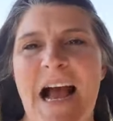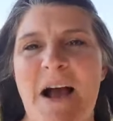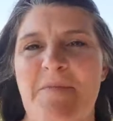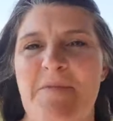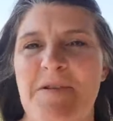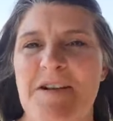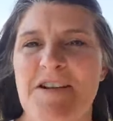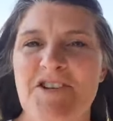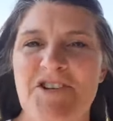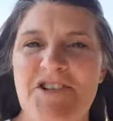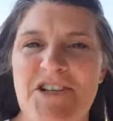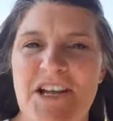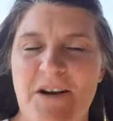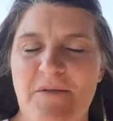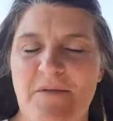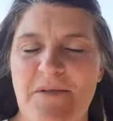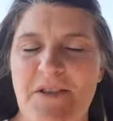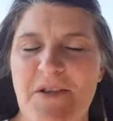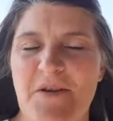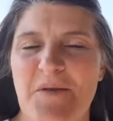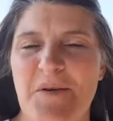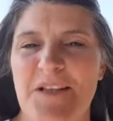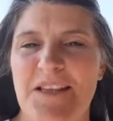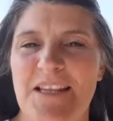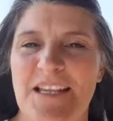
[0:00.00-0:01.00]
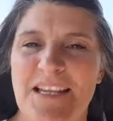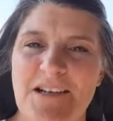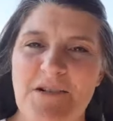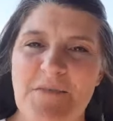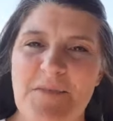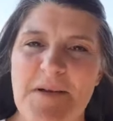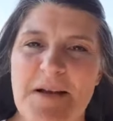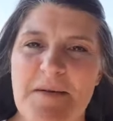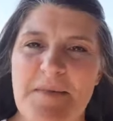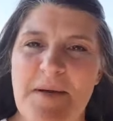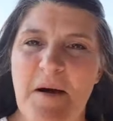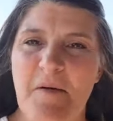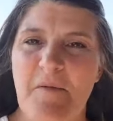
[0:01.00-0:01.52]
I want to share with you a
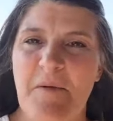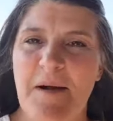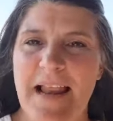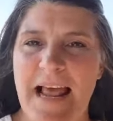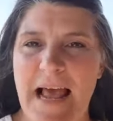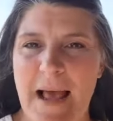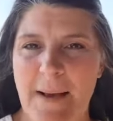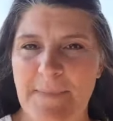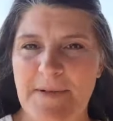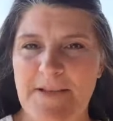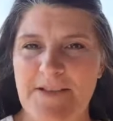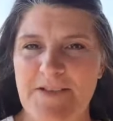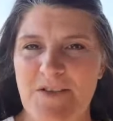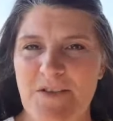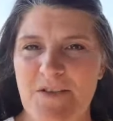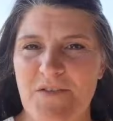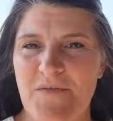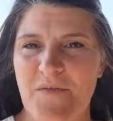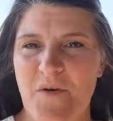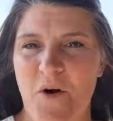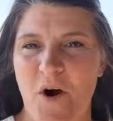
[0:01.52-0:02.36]
little bit about what happens on the